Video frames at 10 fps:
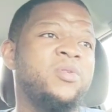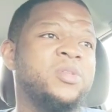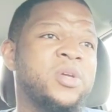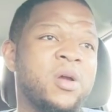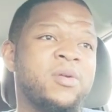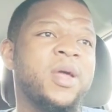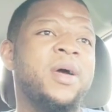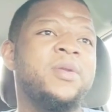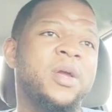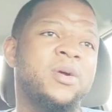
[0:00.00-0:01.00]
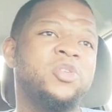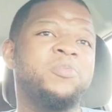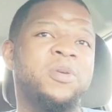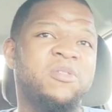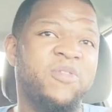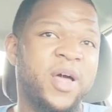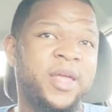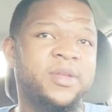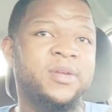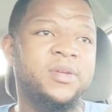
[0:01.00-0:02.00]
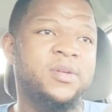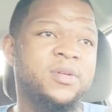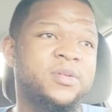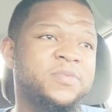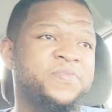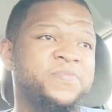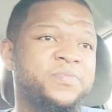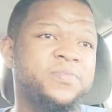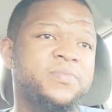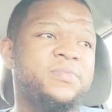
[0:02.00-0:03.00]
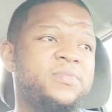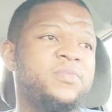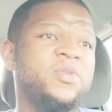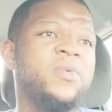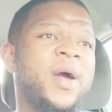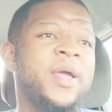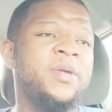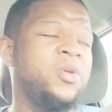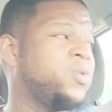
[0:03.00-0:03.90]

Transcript: You to turn down the Errol Spence fight, right?